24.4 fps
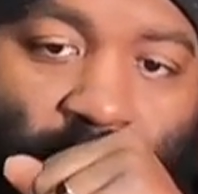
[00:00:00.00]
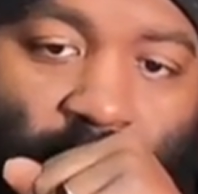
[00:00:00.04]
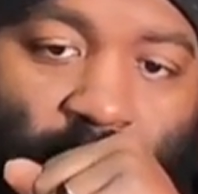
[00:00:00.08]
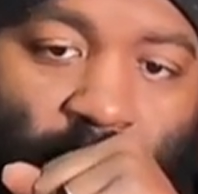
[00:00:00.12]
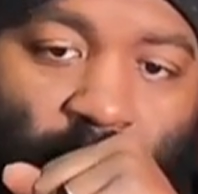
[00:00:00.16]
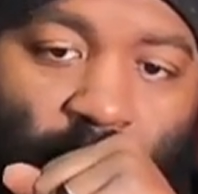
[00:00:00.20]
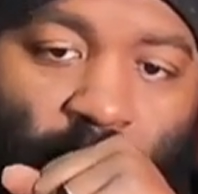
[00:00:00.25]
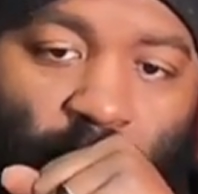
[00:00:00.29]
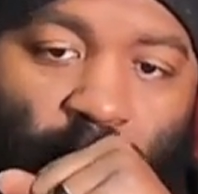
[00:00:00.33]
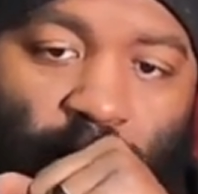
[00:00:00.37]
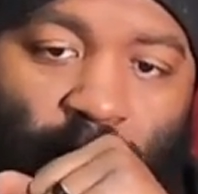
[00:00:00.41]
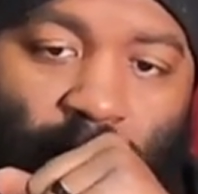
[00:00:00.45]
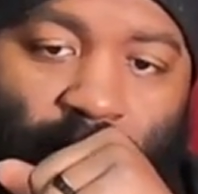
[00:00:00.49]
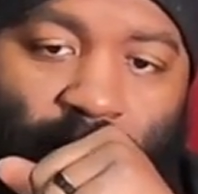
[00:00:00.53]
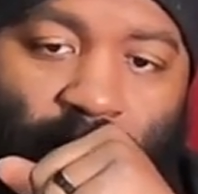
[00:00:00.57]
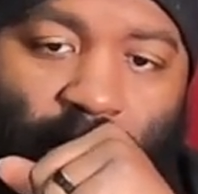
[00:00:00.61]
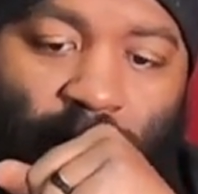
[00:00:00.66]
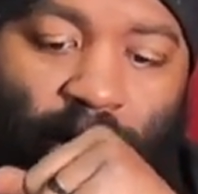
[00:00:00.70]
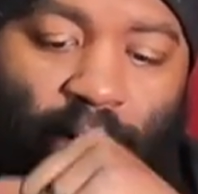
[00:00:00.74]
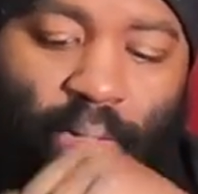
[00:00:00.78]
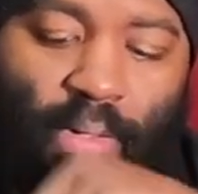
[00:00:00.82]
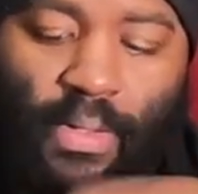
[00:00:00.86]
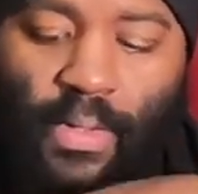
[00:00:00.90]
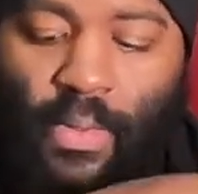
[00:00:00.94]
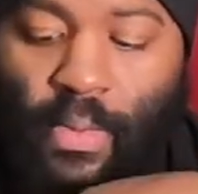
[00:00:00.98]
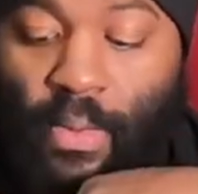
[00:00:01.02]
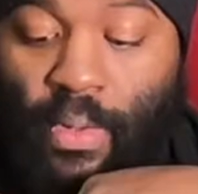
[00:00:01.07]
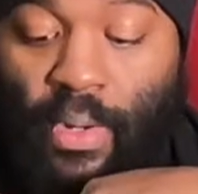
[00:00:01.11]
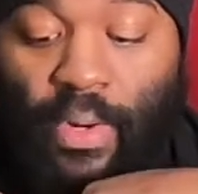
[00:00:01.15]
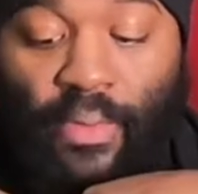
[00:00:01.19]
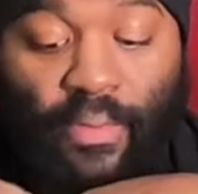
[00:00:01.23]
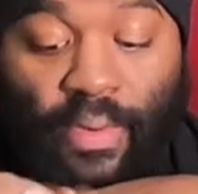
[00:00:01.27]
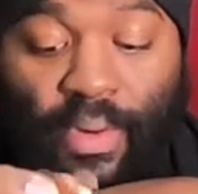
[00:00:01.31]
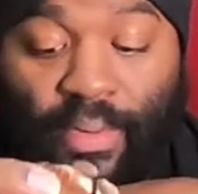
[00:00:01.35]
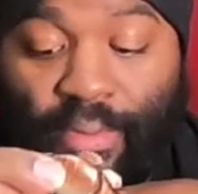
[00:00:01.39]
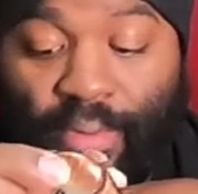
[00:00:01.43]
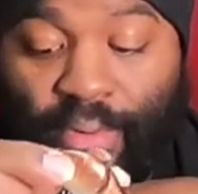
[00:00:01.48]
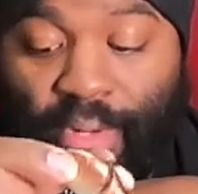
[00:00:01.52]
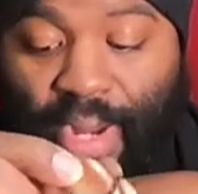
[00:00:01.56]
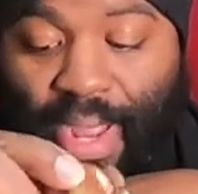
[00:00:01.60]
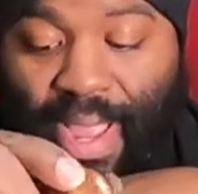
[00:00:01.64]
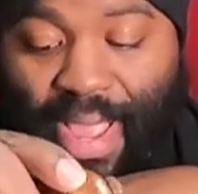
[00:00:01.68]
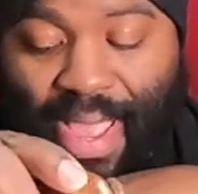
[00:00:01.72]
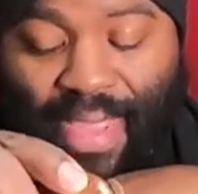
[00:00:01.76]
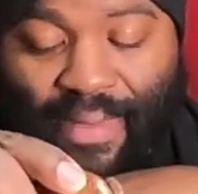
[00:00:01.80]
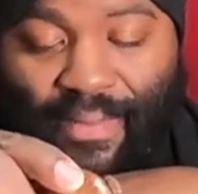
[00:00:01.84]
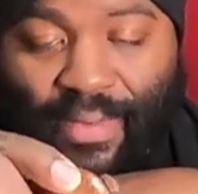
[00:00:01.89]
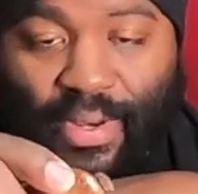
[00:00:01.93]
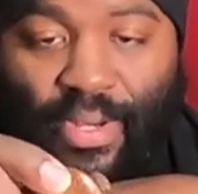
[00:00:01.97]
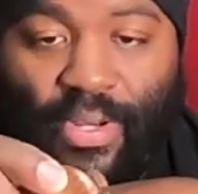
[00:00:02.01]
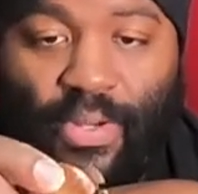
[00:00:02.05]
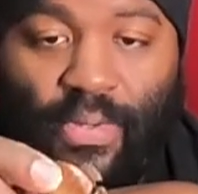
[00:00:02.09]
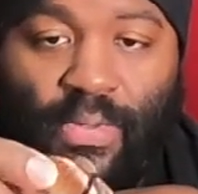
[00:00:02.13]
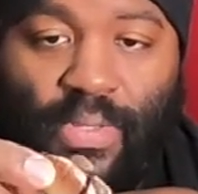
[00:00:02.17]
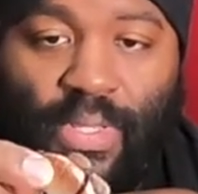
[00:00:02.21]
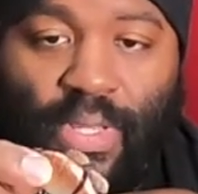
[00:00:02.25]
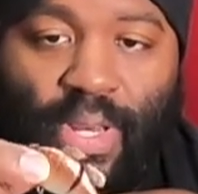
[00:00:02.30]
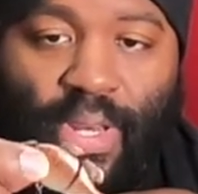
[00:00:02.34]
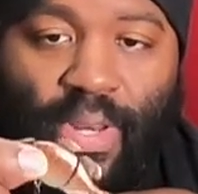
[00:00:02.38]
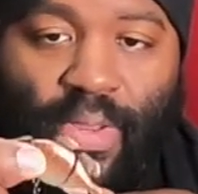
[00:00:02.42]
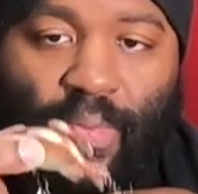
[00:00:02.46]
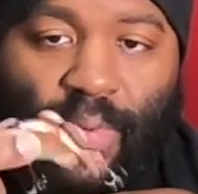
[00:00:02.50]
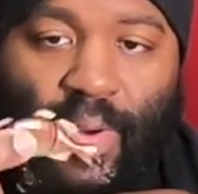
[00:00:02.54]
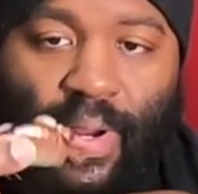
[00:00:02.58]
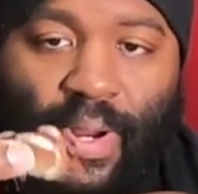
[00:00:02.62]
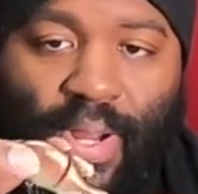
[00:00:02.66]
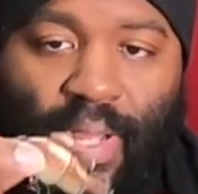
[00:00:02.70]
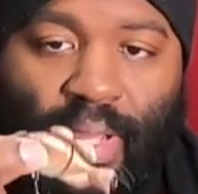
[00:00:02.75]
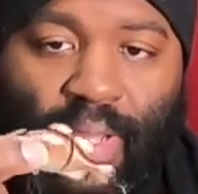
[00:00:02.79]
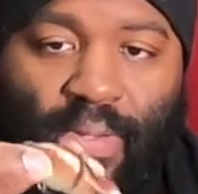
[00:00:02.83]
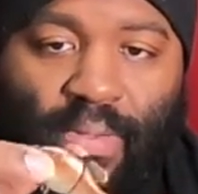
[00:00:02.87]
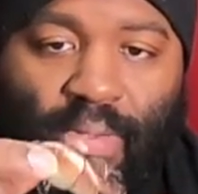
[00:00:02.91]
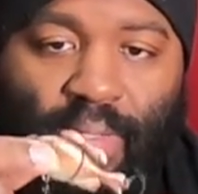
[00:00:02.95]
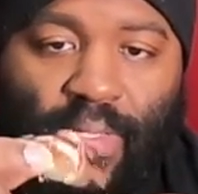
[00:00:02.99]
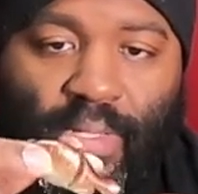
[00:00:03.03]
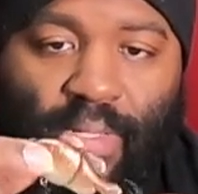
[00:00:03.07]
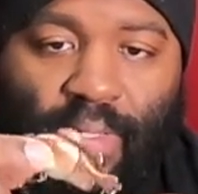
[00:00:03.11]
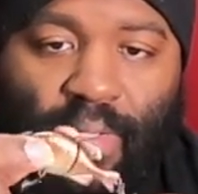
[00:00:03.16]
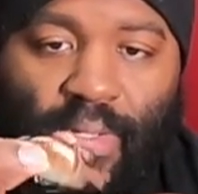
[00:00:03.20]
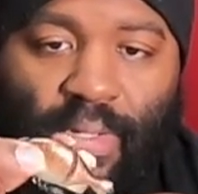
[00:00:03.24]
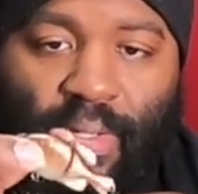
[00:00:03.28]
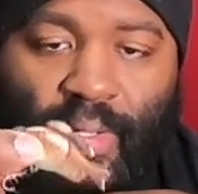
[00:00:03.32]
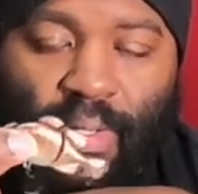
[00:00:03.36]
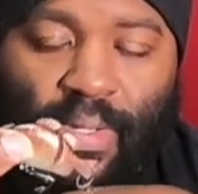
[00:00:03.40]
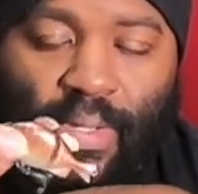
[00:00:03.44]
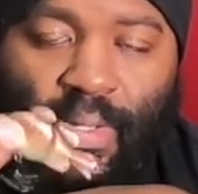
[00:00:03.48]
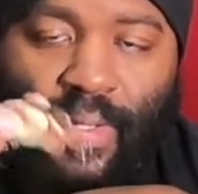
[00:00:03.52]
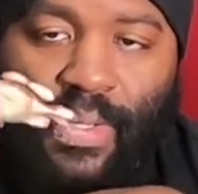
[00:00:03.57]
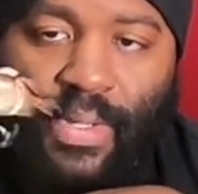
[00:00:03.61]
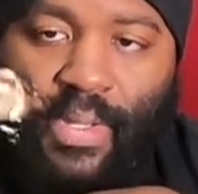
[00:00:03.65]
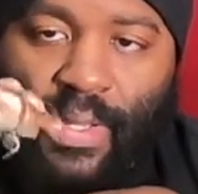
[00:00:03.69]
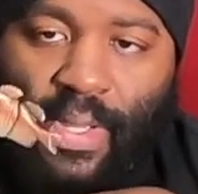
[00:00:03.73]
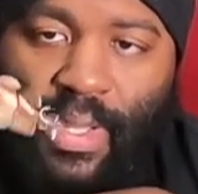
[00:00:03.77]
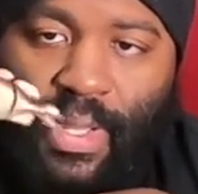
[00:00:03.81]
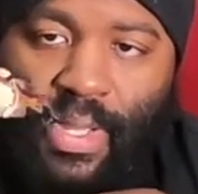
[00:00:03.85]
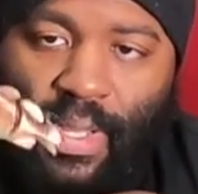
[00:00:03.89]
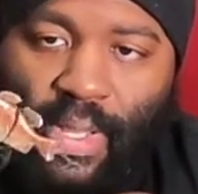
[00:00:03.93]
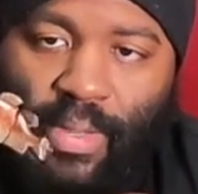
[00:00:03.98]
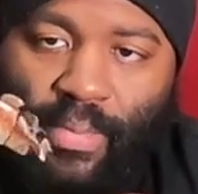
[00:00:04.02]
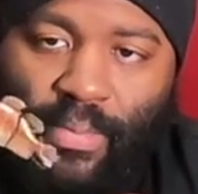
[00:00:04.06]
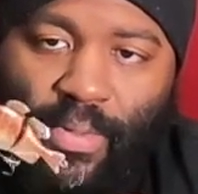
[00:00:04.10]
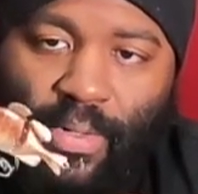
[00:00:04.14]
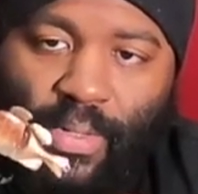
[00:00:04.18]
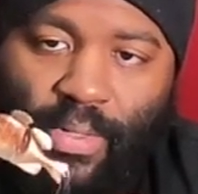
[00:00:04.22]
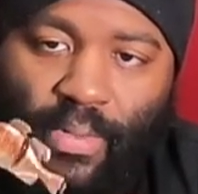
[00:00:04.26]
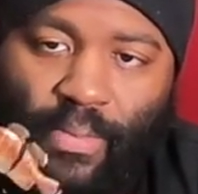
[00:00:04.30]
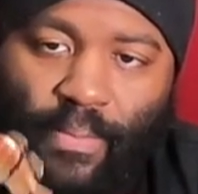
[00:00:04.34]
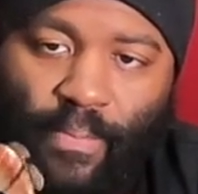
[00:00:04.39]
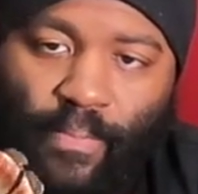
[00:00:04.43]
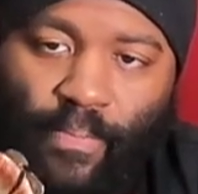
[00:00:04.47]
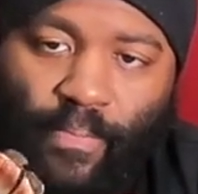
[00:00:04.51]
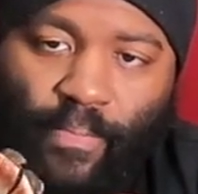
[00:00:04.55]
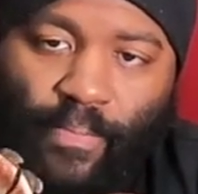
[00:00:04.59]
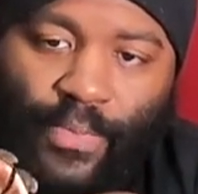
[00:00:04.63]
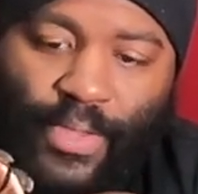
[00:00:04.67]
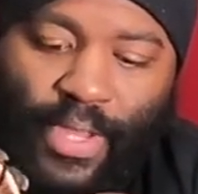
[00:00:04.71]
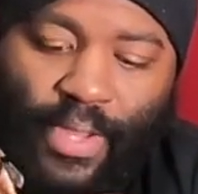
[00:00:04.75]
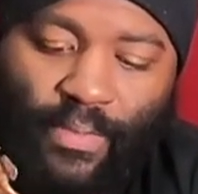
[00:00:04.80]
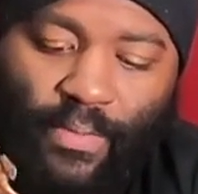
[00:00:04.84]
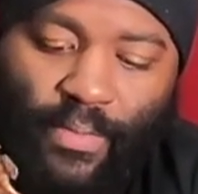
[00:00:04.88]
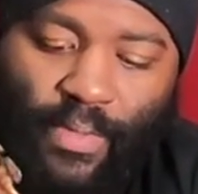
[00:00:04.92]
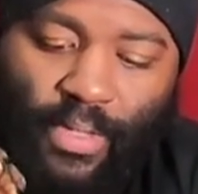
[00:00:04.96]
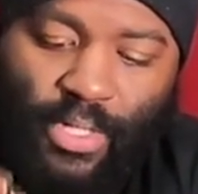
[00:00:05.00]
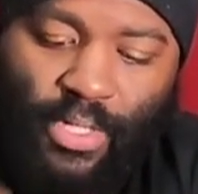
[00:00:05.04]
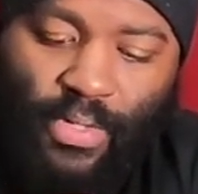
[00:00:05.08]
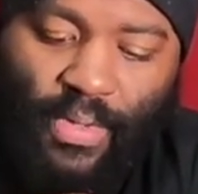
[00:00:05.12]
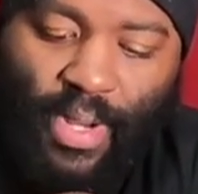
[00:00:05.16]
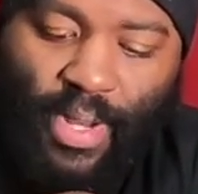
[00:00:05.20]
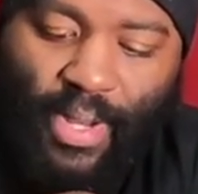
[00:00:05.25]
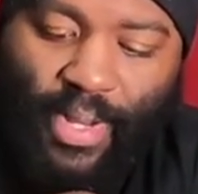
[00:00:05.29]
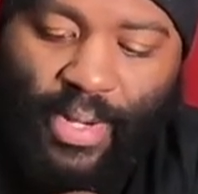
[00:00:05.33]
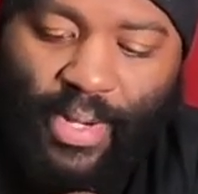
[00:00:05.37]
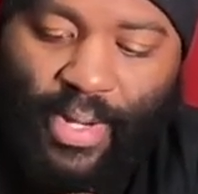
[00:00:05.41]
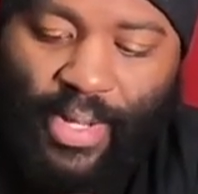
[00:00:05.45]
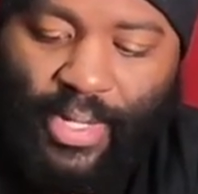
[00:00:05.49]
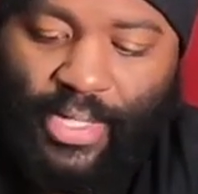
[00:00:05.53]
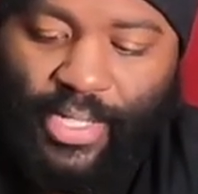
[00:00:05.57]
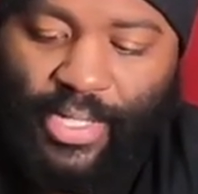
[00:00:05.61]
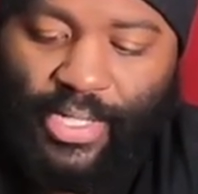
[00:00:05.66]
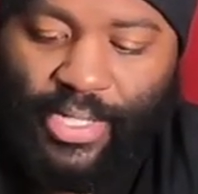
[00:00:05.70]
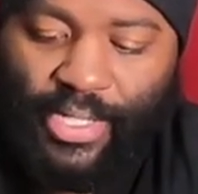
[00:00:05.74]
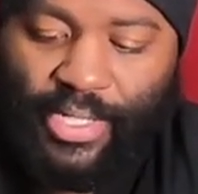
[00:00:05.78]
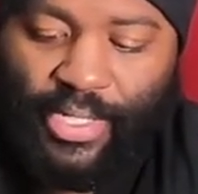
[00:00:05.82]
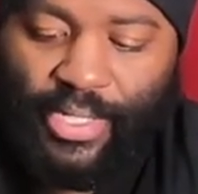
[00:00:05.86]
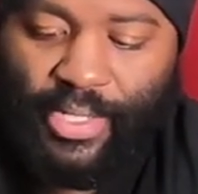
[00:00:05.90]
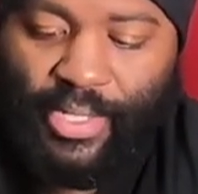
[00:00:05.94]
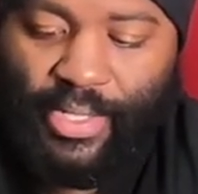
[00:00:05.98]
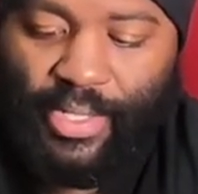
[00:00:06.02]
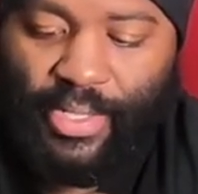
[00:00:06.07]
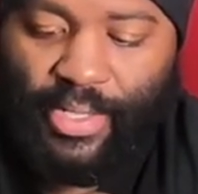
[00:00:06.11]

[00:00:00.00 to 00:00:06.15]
I don't trust it on the river. I haven't used it anywhere else. I'm gonna definitely try it next year.